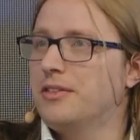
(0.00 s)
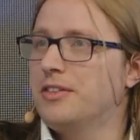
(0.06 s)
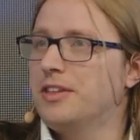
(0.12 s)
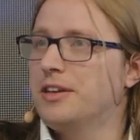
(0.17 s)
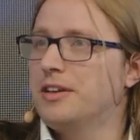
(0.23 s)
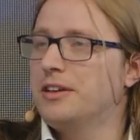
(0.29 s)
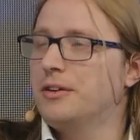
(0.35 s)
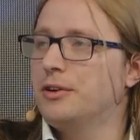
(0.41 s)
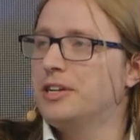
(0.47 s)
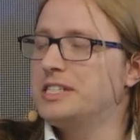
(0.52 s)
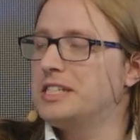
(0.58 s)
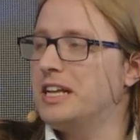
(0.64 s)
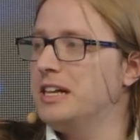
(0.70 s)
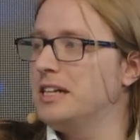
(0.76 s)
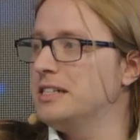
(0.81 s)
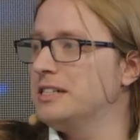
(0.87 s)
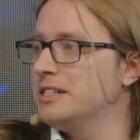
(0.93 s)
the
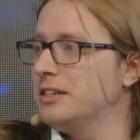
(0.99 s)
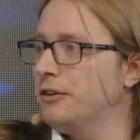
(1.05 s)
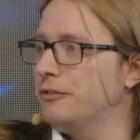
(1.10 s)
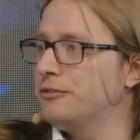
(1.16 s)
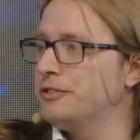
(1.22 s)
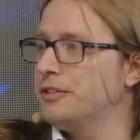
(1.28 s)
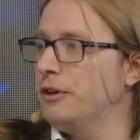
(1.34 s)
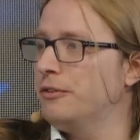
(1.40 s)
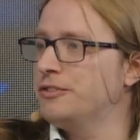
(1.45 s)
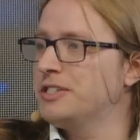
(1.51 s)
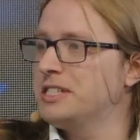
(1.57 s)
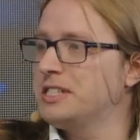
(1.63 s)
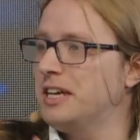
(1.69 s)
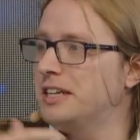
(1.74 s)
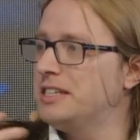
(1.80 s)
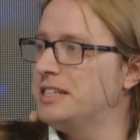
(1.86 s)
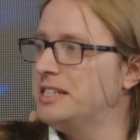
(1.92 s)
results of, of
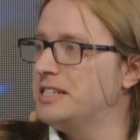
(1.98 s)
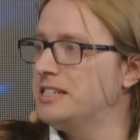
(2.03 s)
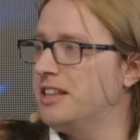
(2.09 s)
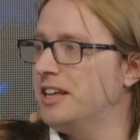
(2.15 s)
studies